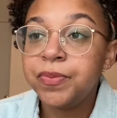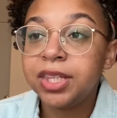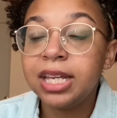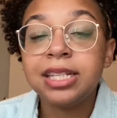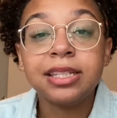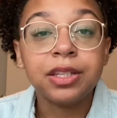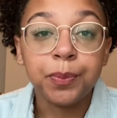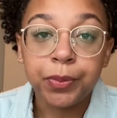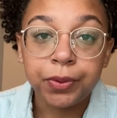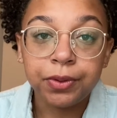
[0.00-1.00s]
It's
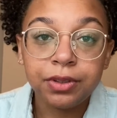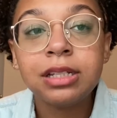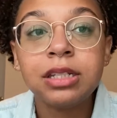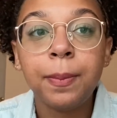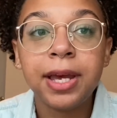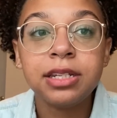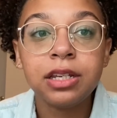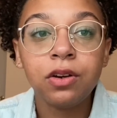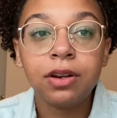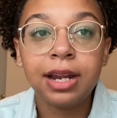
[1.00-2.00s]
simple.
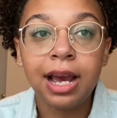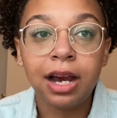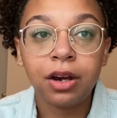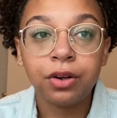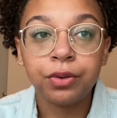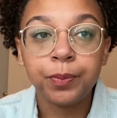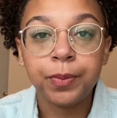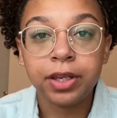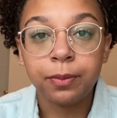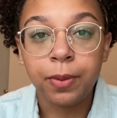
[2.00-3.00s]
Depending on how
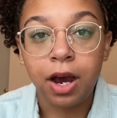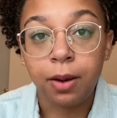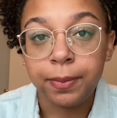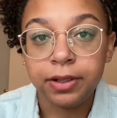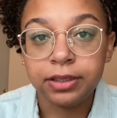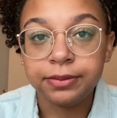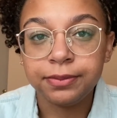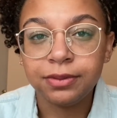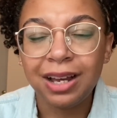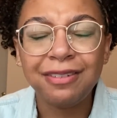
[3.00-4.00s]
Big Papa,
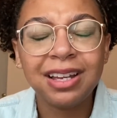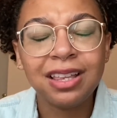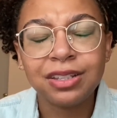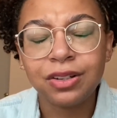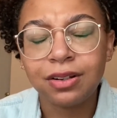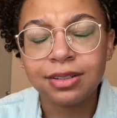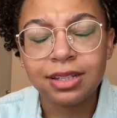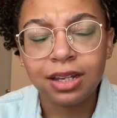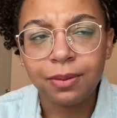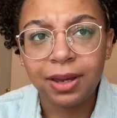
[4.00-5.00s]
I've had that song
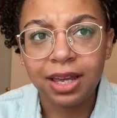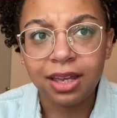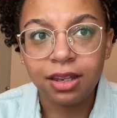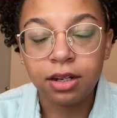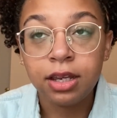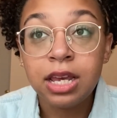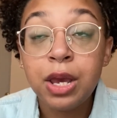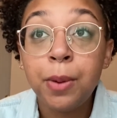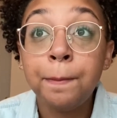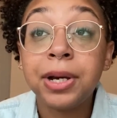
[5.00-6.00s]
stuck in my head,
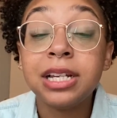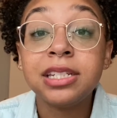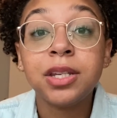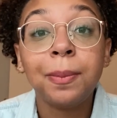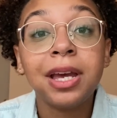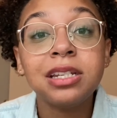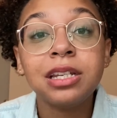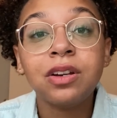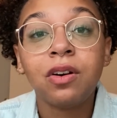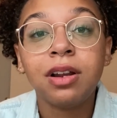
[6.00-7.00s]
but
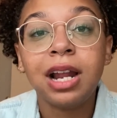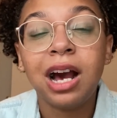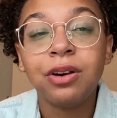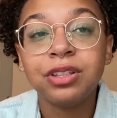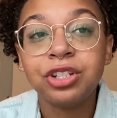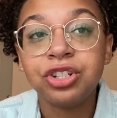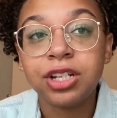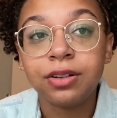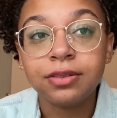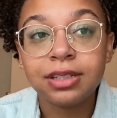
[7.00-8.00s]
depending on how the
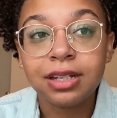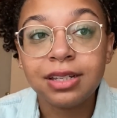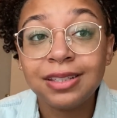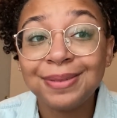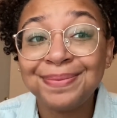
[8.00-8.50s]
gel does,